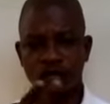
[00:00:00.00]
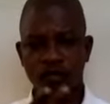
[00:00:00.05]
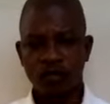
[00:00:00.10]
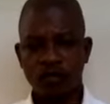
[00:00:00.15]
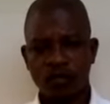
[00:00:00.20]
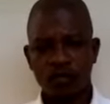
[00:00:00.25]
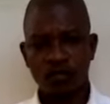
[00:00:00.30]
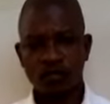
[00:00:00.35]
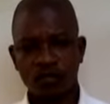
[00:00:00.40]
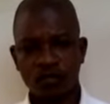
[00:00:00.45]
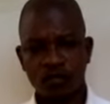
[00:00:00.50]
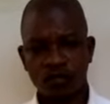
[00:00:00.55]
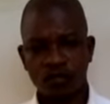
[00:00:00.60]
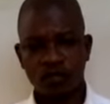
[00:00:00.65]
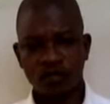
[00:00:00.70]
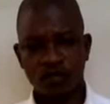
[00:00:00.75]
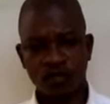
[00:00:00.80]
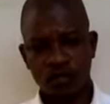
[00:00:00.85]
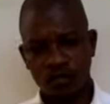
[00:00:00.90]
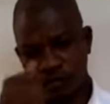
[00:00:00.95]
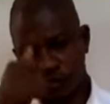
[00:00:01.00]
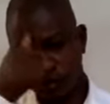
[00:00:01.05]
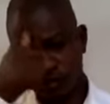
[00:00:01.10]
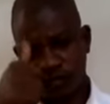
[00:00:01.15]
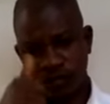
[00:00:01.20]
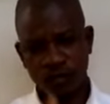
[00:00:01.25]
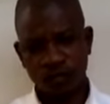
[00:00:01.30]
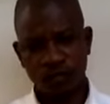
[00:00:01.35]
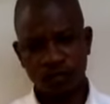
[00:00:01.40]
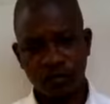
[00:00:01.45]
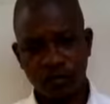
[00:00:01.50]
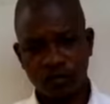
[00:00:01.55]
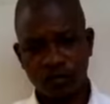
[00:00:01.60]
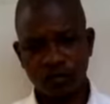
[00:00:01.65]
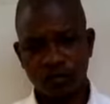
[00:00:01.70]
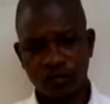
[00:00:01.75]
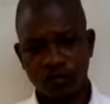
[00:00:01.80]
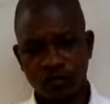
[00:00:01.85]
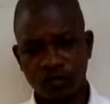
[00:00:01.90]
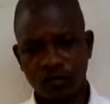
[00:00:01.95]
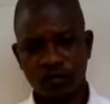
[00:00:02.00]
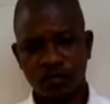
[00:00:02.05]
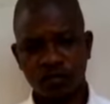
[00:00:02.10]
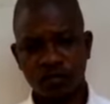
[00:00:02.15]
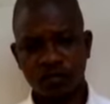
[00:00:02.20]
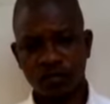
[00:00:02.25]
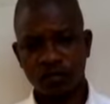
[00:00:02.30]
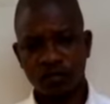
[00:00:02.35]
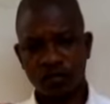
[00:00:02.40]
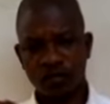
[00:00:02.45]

Remember to scale your diagram.